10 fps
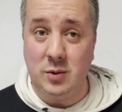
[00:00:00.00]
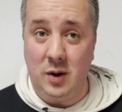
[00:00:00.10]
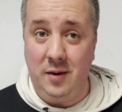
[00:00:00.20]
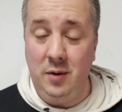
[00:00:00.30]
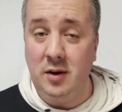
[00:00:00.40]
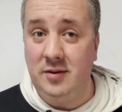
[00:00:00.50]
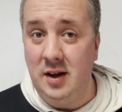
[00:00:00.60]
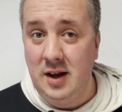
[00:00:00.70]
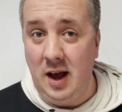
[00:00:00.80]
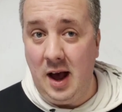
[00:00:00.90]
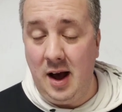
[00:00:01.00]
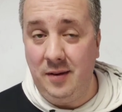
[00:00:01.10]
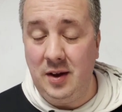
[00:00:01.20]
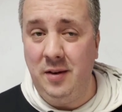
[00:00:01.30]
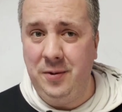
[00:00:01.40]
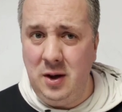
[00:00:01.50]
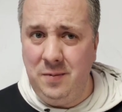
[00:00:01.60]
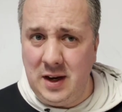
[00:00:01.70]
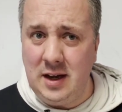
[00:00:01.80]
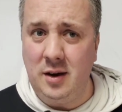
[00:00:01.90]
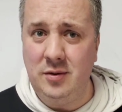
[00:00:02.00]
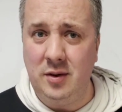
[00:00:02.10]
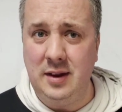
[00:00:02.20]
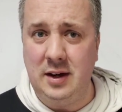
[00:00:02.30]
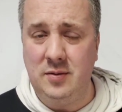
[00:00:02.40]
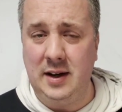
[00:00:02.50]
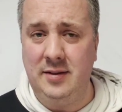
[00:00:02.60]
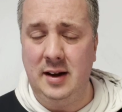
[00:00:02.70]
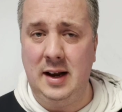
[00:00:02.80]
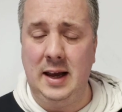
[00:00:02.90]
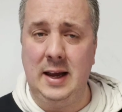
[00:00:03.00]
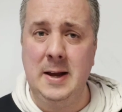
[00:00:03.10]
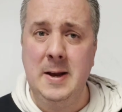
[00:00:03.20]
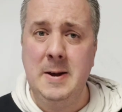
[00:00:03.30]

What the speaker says: Well, I've done a few videos on this recently,